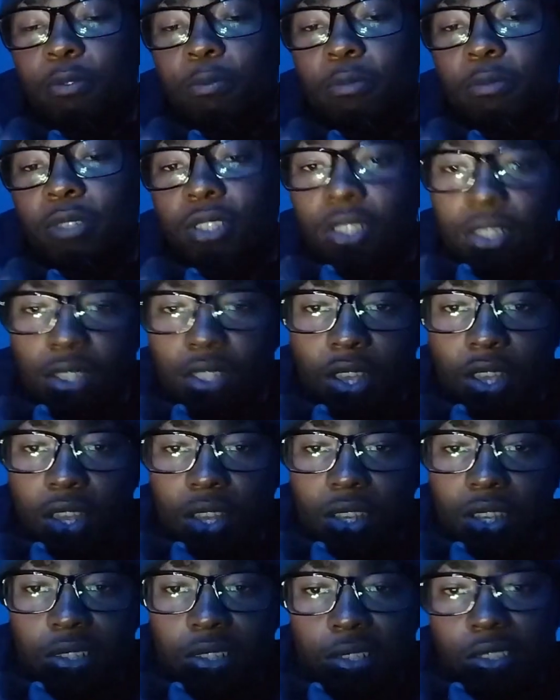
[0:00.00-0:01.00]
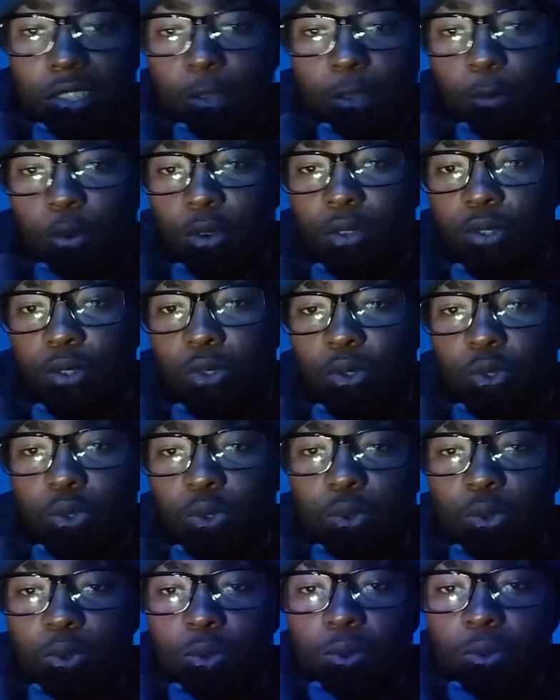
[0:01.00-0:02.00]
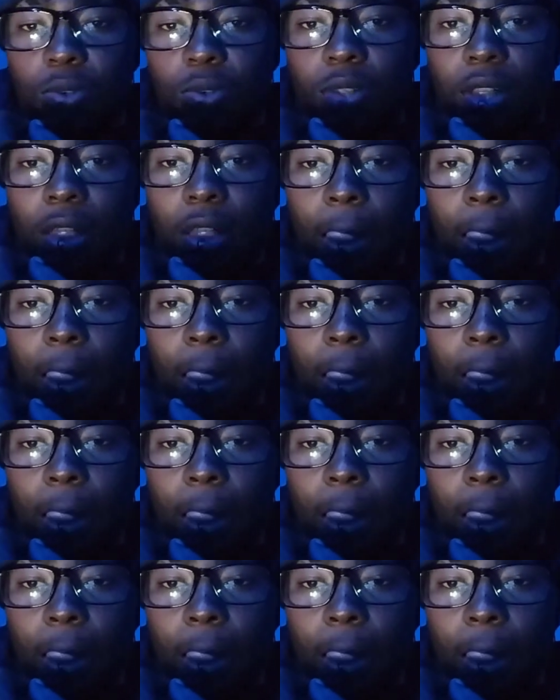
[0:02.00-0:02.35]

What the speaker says: me since I'm going to school.